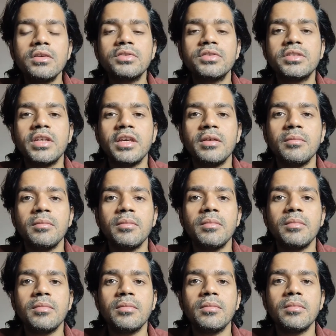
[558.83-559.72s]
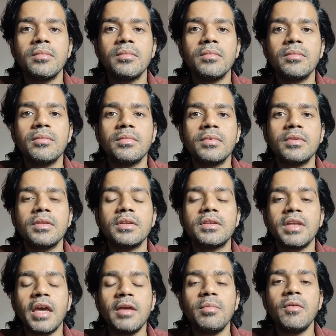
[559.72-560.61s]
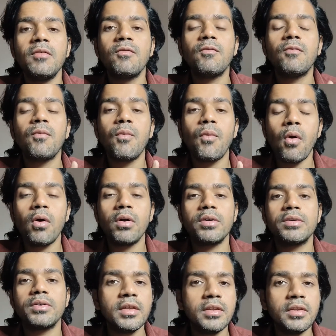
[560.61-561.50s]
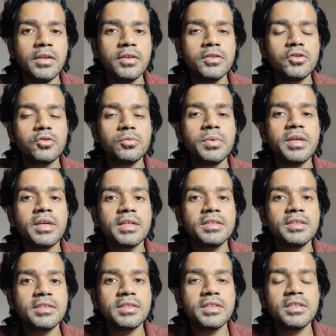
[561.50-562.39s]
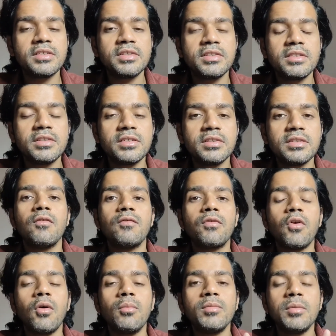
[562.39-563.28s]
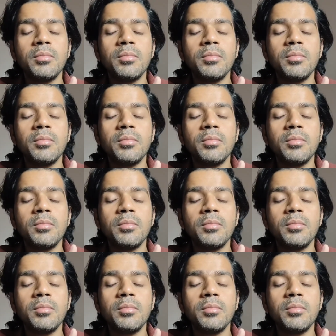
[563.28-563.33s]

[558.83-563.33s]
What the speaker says: scheme, the type of font needs to be consistent from the